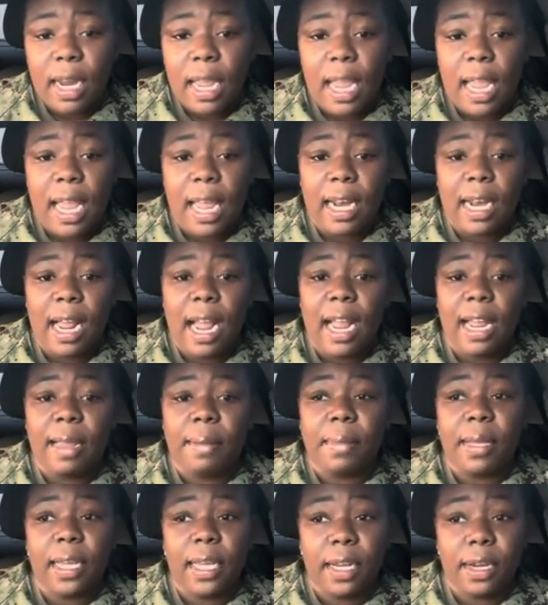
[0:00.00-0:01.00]
and I am
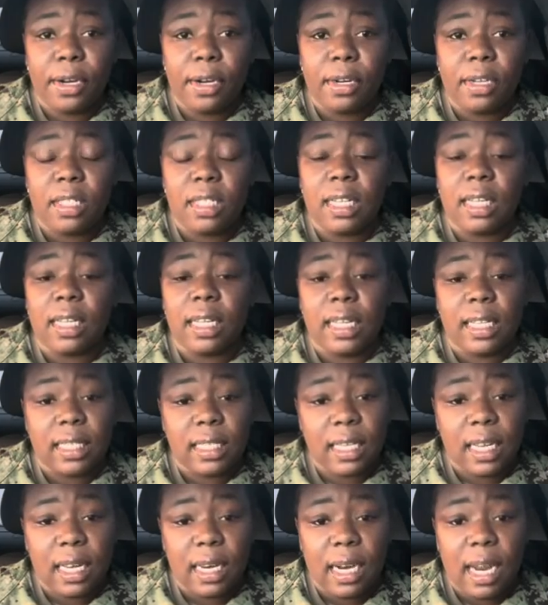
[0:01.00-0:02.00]
here to
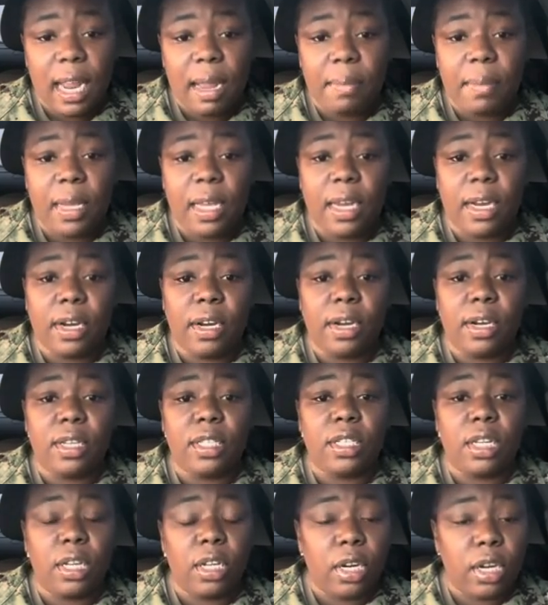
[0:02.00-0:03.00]
listen, I'm here
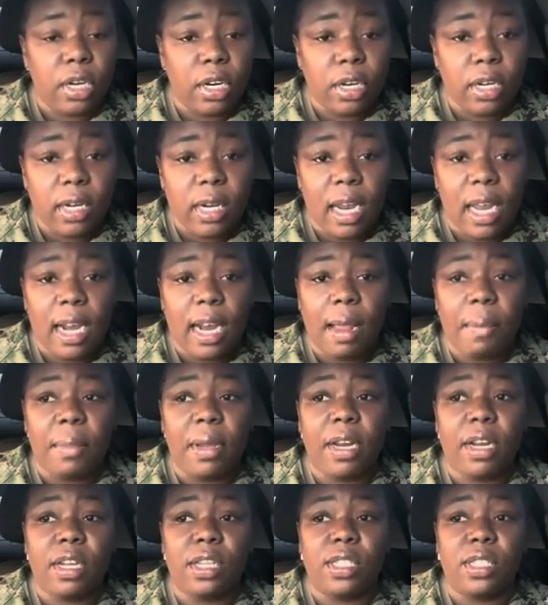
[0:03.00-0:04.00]
to learn, and I'm
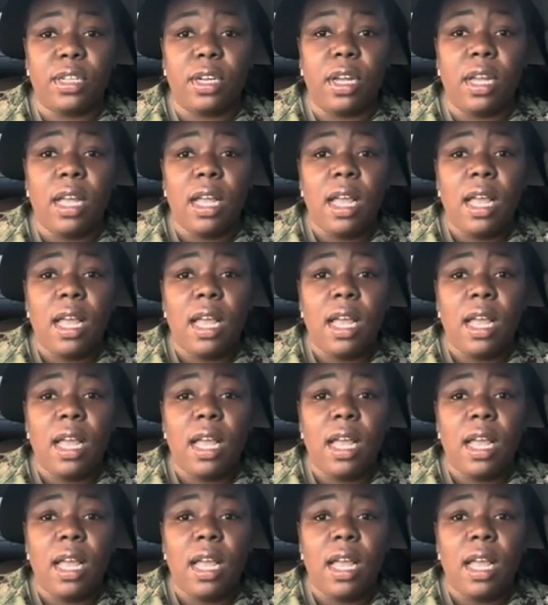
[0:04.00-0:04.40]
here to